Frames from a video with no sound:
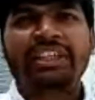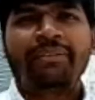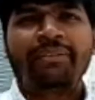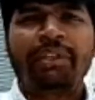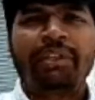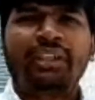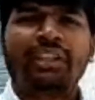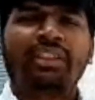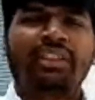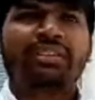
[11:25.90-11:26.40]
can be
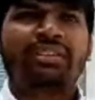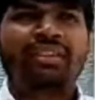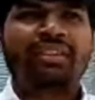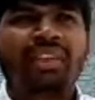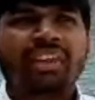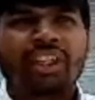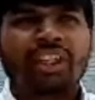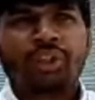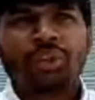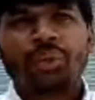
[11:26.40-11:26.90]
done.
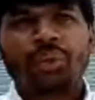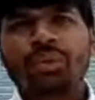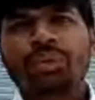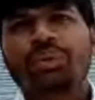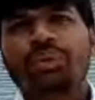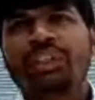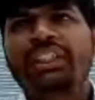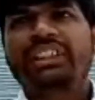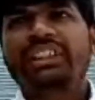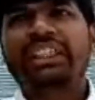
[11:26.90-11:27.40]
Two
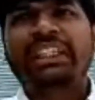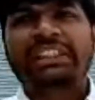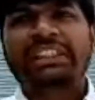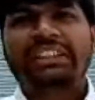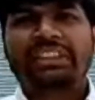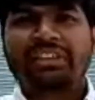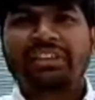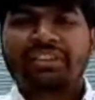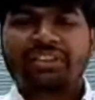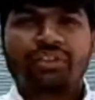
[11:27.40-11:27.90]
to three
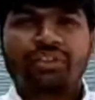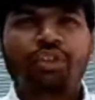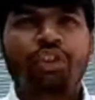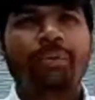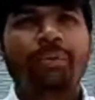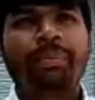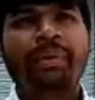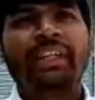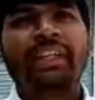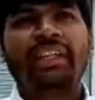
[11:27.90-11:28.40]
sets
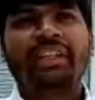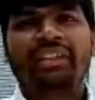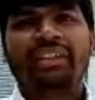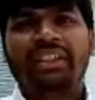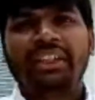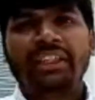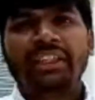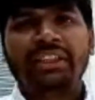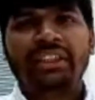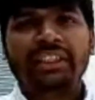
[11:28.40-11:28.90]
should be
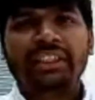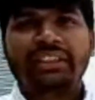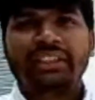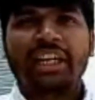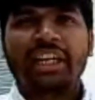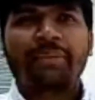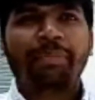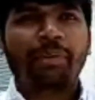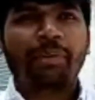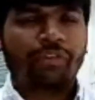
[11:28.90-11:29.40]
done in this
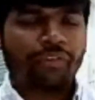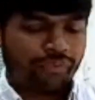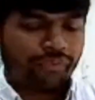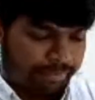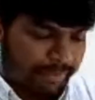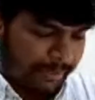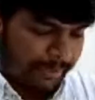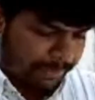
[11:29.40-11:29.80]
type of